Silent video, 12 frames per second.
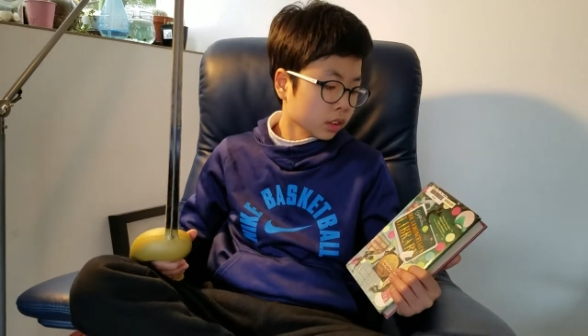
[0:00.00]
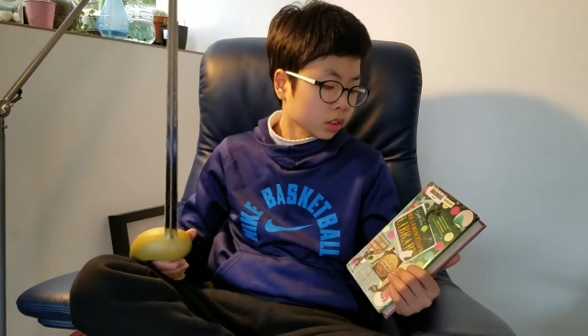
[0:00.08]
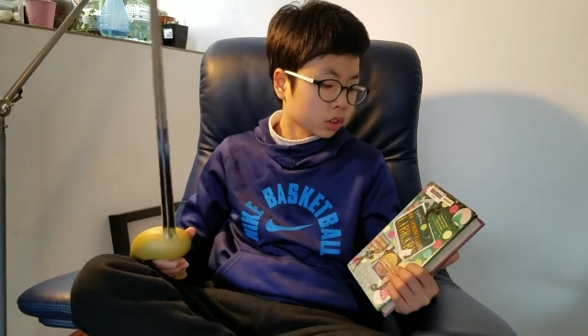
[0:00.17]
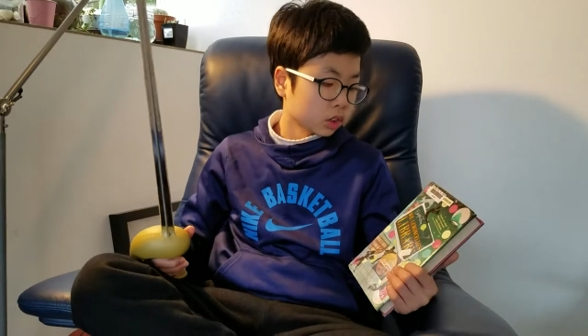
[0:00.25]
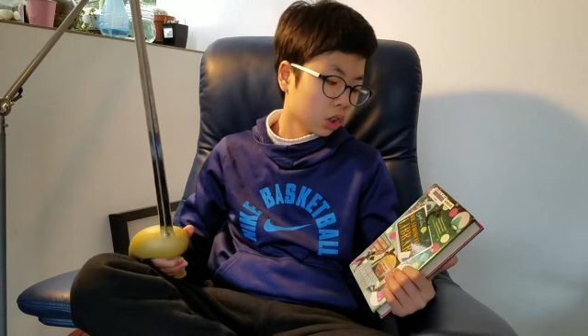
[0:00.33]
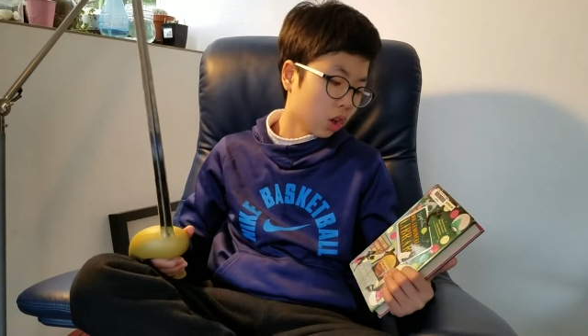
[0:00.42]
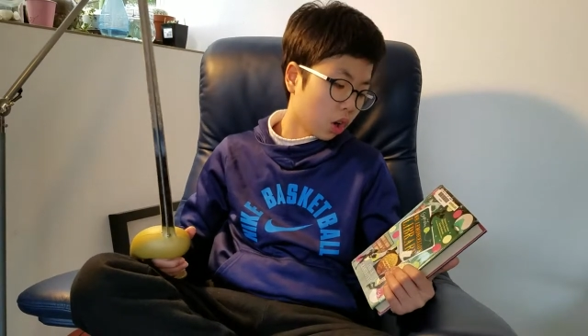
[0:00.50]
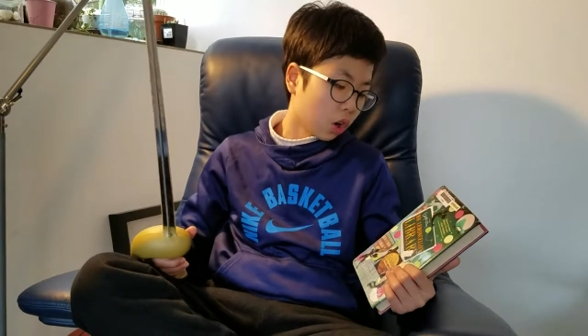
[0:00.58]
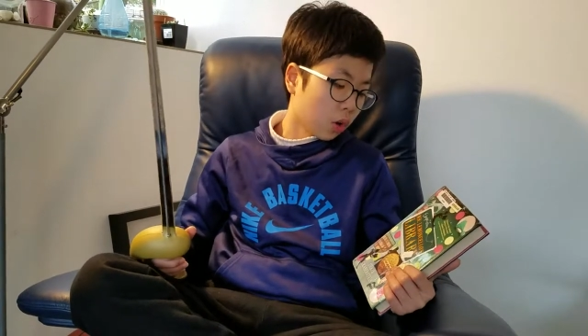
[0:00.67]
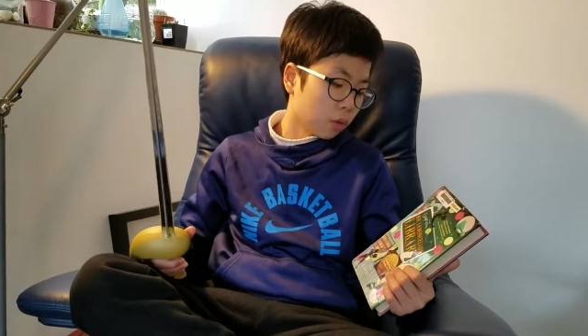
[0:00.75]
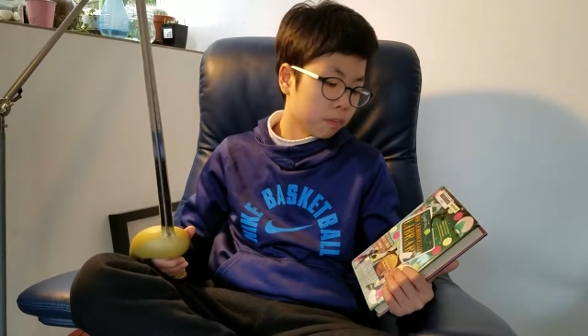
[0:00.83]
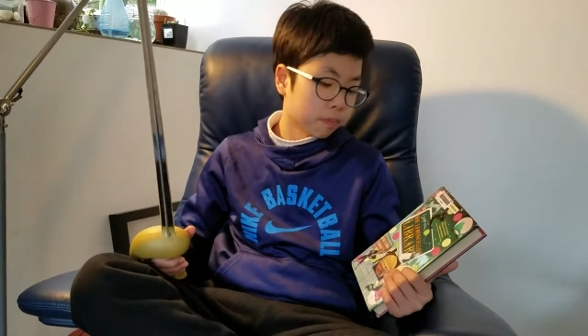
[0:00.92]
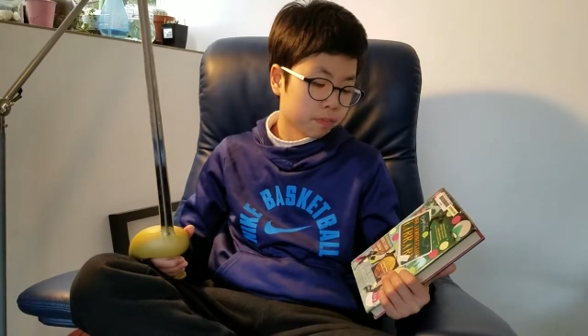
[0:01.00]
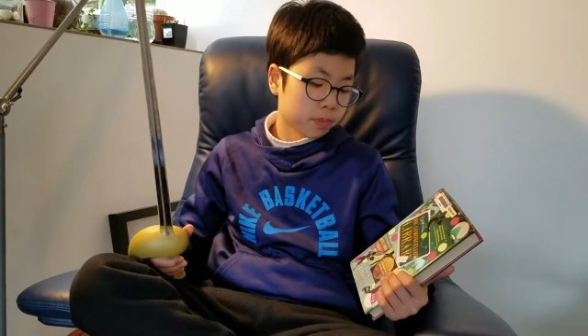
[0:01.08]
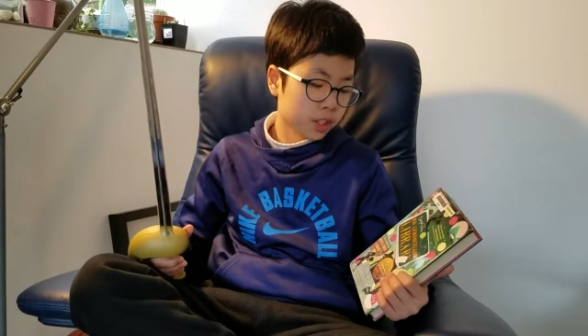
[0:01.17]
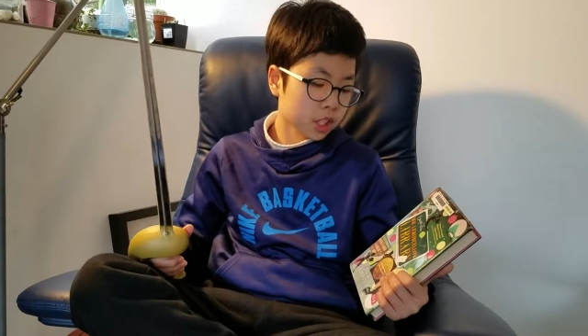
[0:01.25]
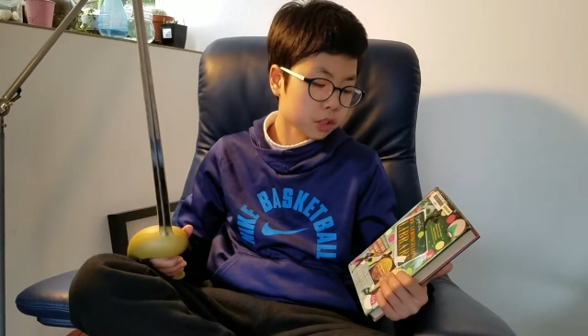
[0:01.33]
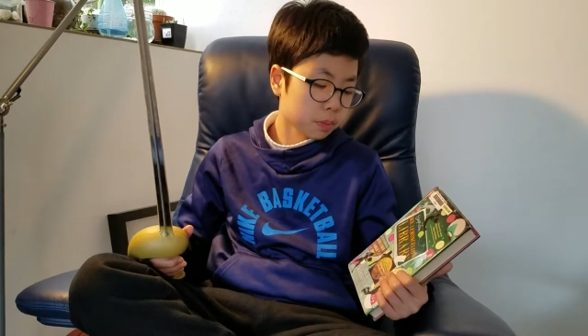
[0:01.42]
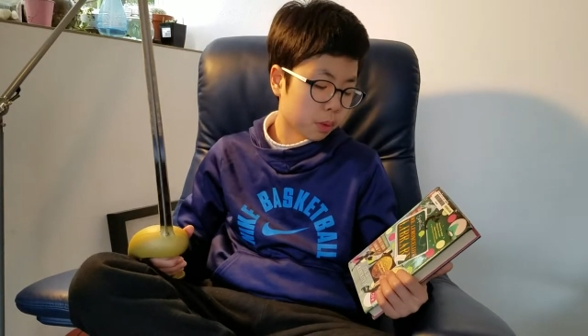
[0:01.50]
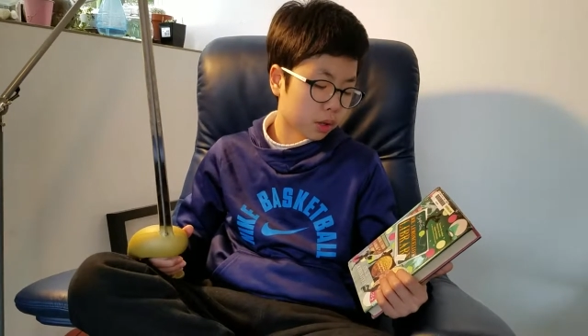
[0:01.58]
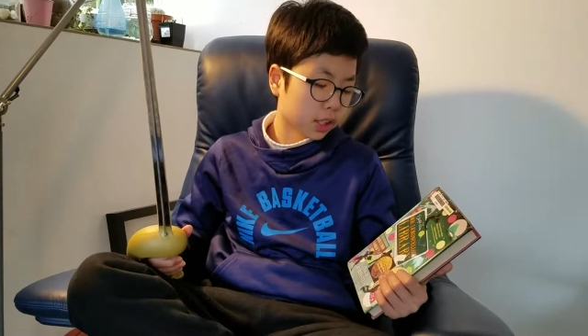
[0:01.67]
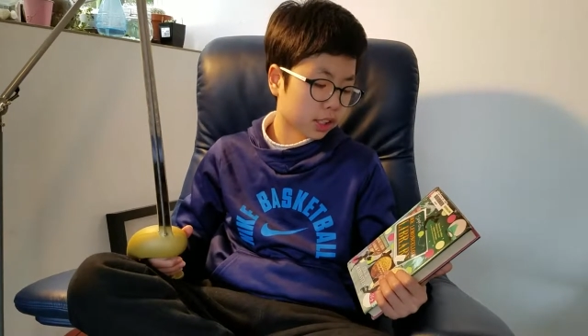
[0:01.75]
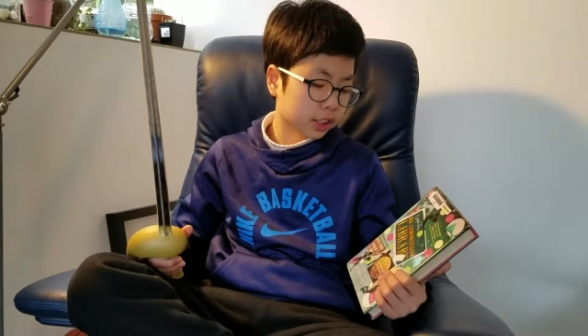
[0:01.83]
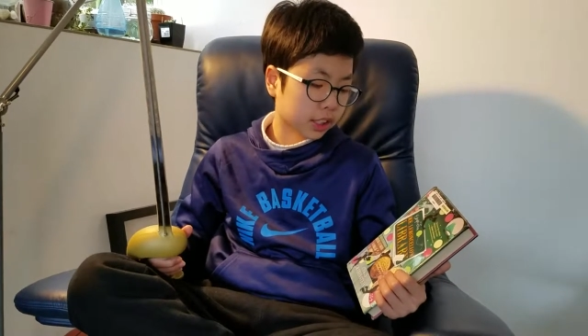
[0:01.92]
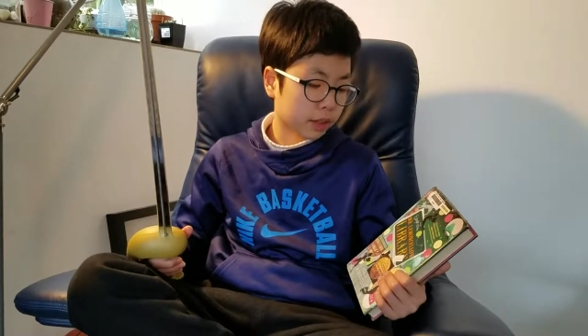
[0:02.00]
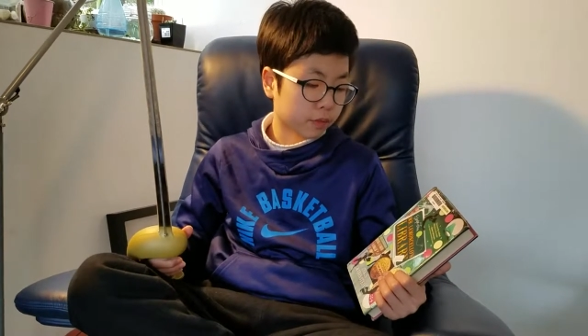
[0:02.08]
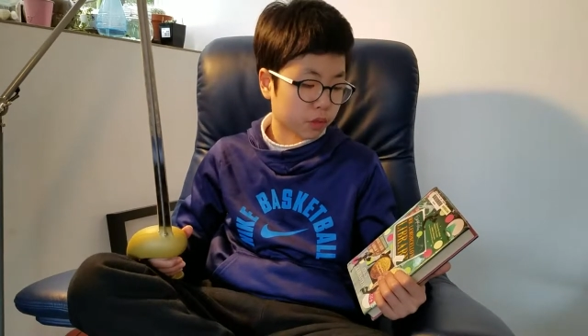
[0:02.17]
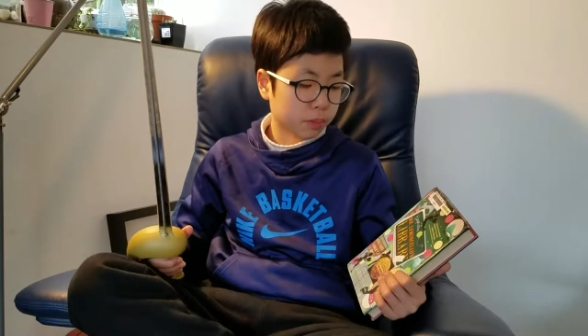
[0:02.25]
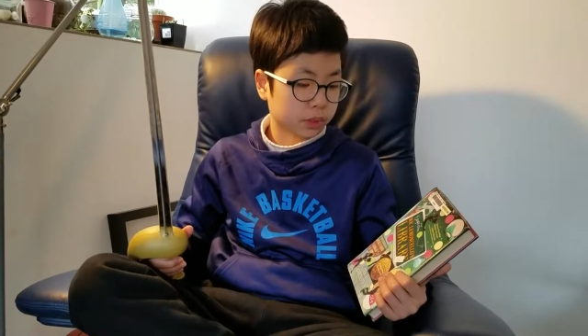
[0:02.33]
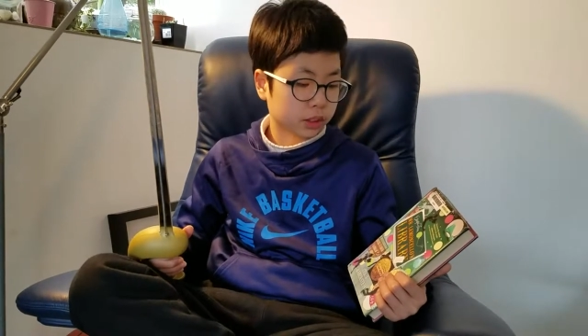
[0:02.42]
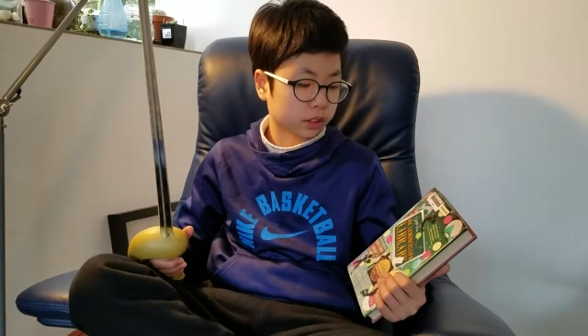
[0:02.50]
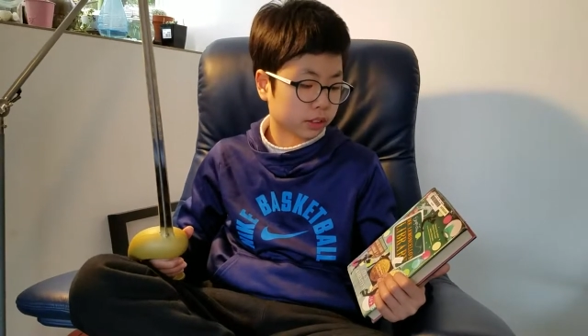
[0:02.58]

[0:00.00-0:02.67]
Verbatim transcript: So this book, Escape from Mr.